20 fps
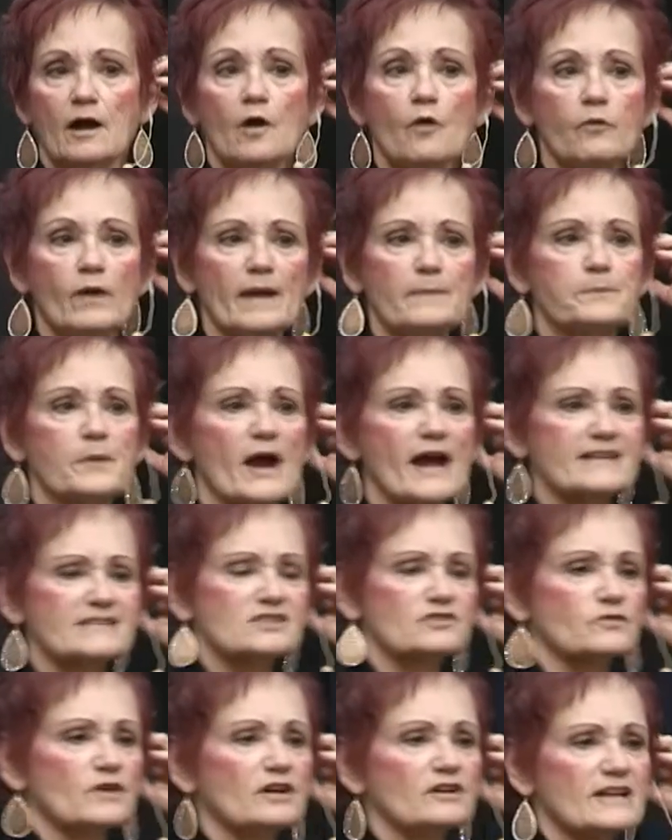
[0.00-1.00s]
We press
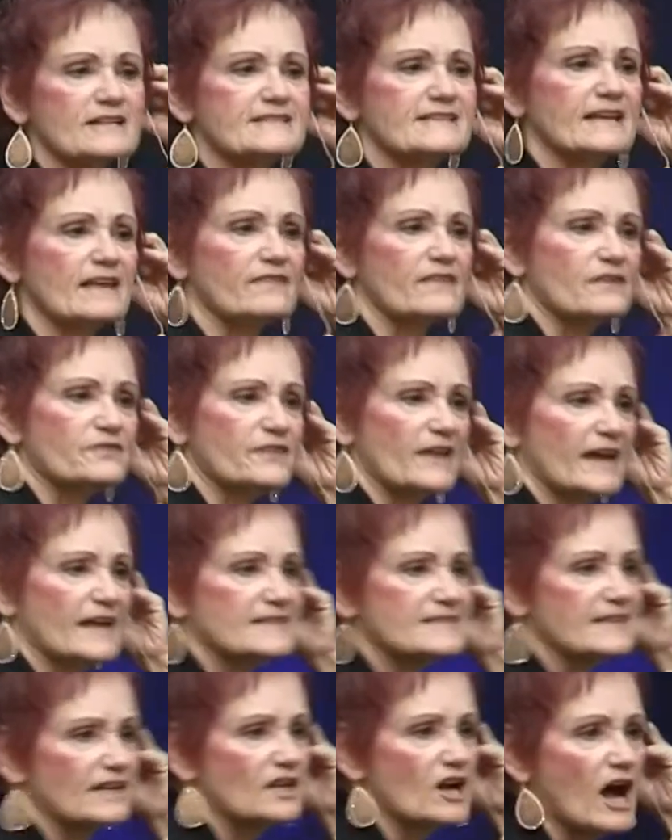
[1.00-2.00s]
through to see the things
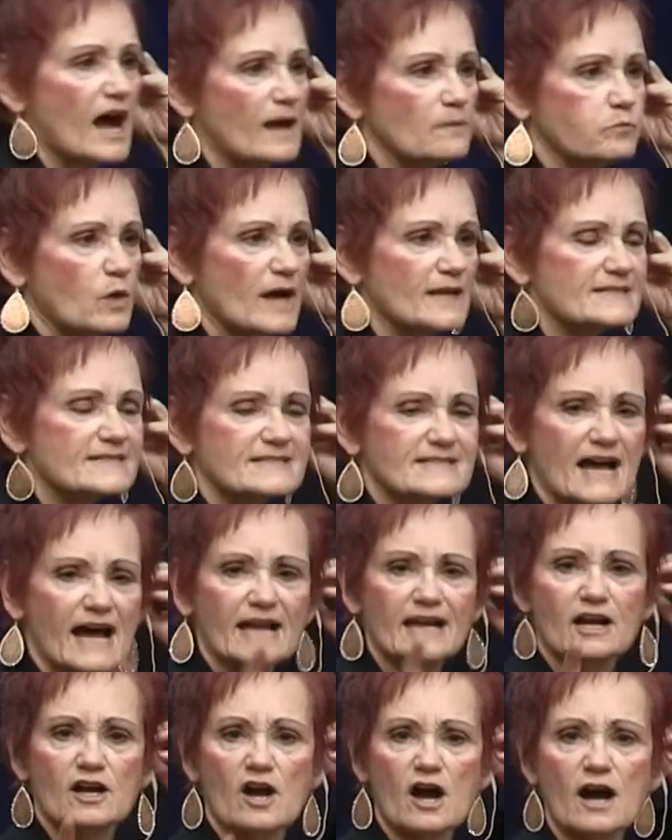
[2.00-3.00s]
that God wants done
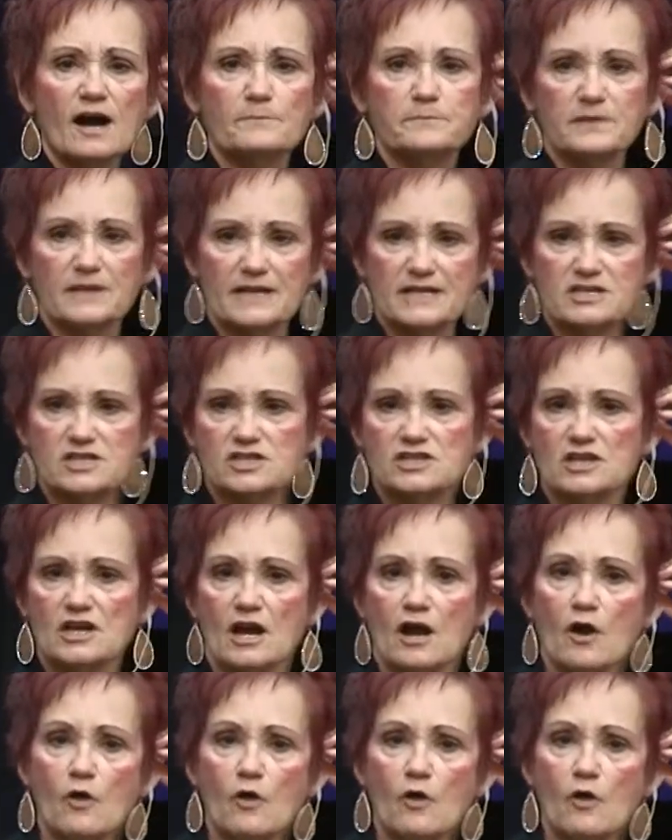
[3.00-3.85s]
accomplished.